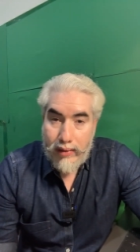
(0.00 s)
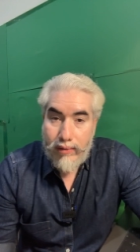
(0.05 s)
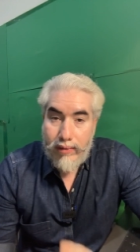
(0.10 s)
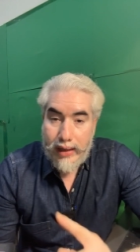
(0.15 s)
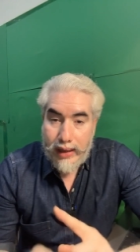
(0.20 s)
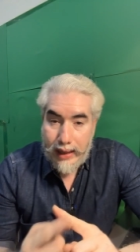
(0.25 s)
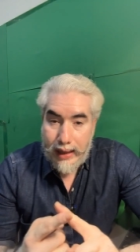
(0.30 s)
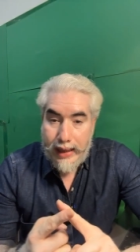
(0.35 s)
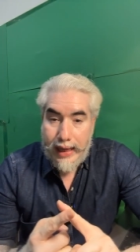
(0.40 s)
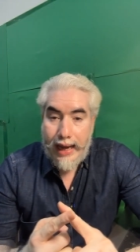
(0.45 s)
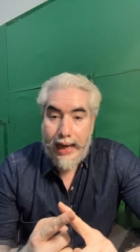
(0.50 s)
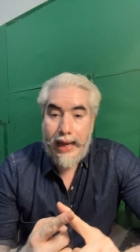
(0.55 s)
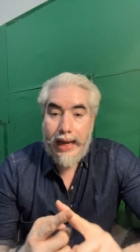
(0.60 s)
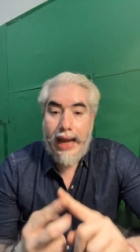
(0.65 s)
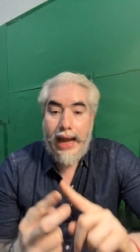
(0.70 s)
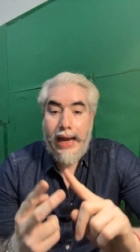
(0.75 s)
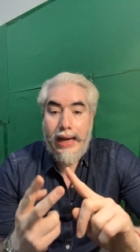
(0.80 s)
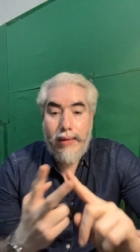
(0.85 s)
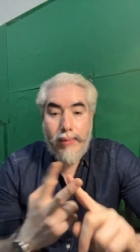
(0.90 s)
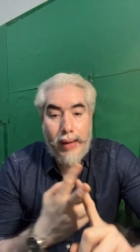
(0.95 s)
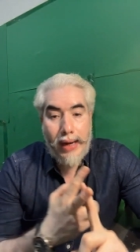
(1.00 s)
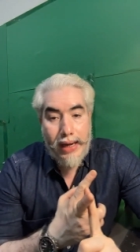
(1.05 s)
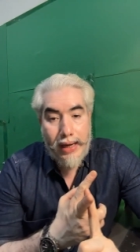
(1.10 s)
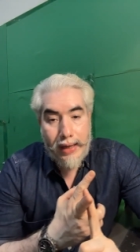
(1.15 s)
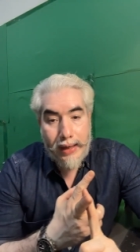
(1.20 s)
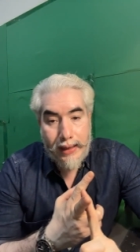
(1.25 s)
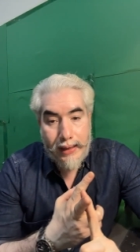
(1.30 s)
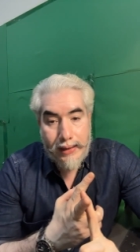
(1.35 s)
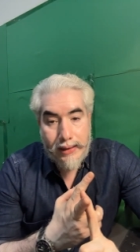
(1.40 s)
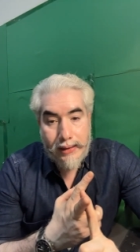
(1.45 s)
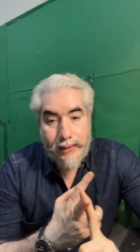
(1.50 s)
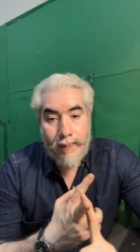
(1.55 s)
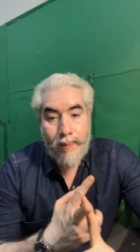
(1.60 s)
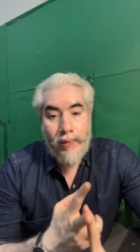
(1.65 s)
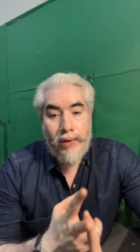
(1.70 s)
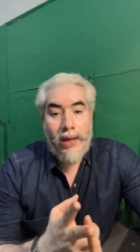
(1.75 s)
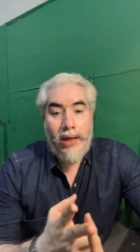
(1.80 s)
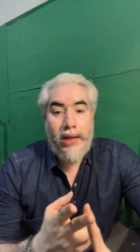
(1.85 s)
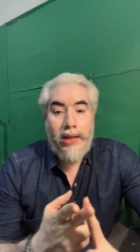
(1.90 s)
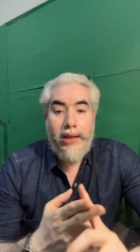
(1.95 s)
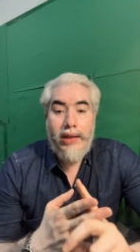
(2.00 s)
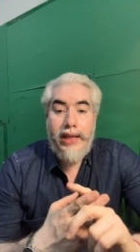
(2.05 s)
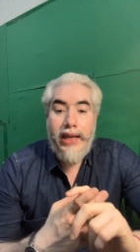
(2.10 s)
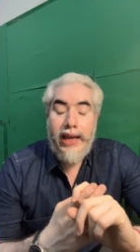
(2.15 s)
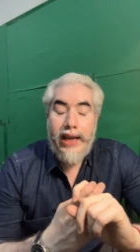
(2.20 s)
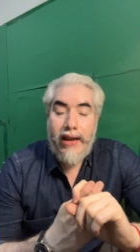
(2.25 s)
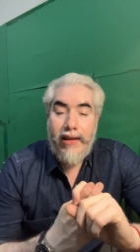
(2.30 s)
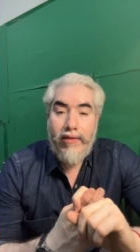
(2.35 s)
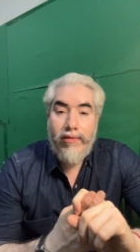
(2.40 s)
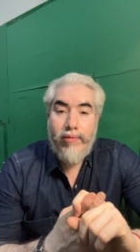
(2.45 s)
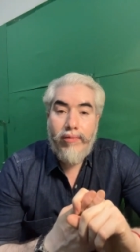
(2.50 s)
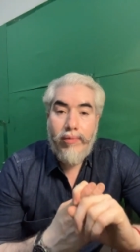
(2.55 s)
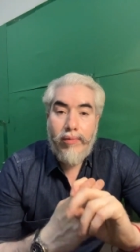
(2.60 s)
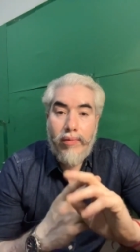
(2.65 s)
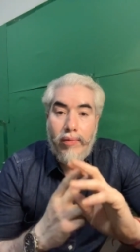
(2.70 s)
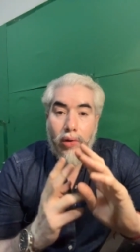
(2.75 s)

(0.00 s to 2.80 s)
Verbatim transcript: with neck and migraines they have